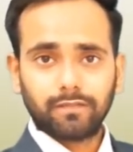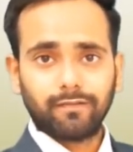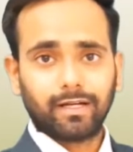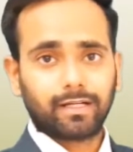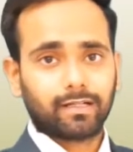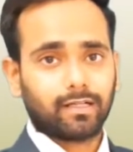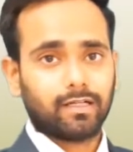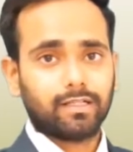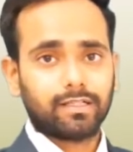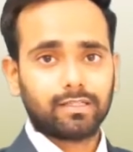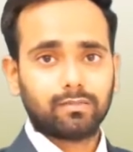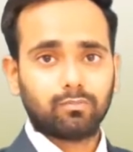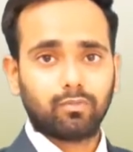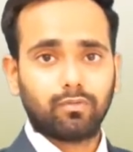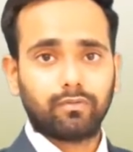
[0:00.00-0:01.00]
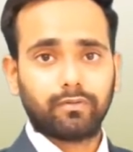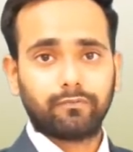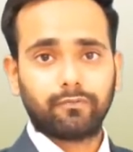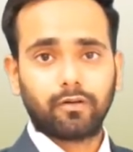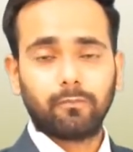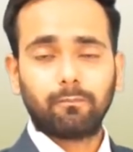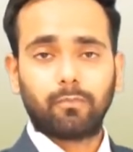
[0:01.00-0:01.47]
and current is moving
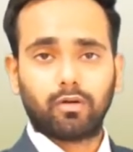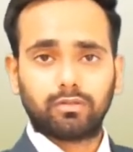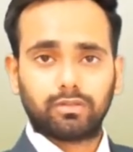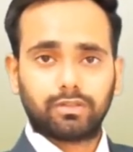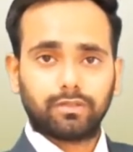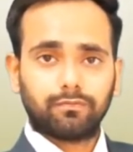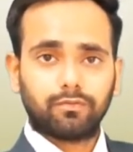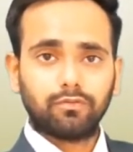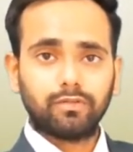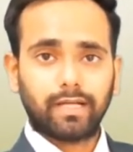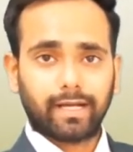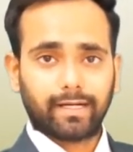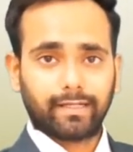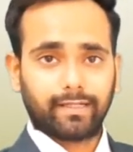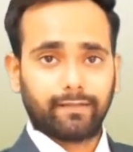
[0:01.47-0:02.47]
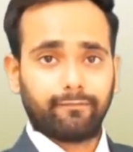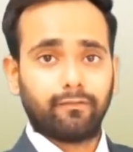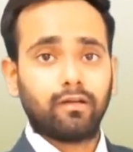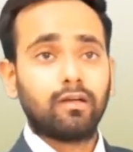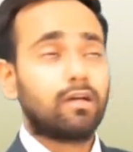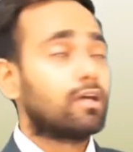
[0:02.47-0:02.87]
from positive to negative.